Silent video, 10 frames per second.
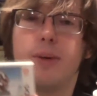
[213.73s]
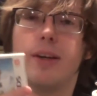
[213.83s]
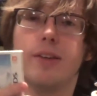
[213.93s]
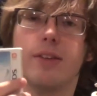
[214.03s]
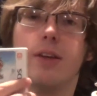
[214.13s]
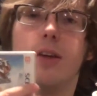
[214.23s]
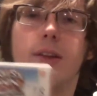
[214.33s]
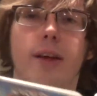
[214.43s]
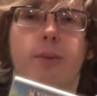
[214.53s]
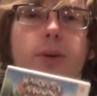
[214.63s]
is
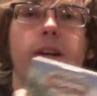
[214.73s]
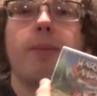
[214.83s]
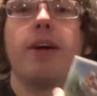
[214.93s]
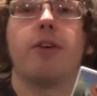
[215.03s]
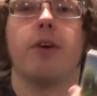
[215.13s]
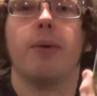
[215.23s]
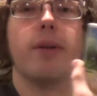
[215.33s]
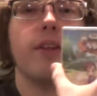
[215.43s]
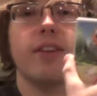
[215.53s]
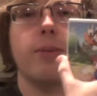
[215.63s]
like, we're gonna make our own,
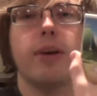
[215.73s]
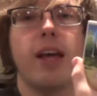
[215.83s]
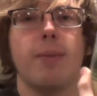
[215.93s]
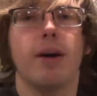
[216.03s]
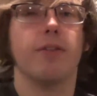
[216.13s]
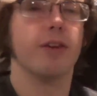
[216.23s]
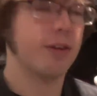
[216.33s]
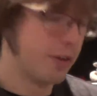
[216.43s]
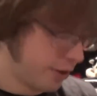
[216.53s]
and this is what came out of it.